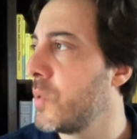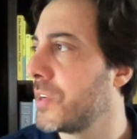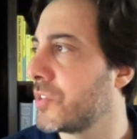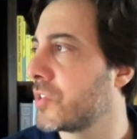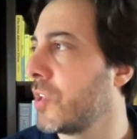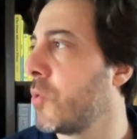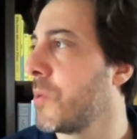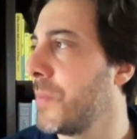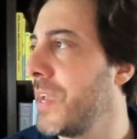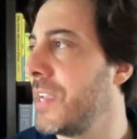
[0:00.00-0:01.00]
at a
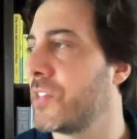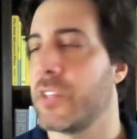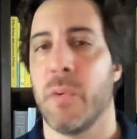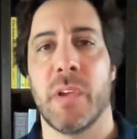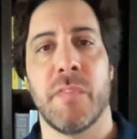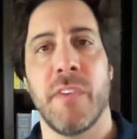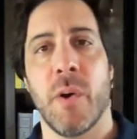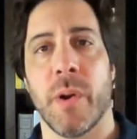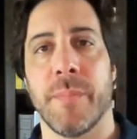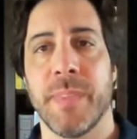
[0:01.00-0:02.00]
slower pace going
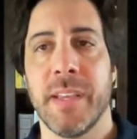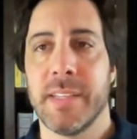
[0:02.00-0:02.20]
forward.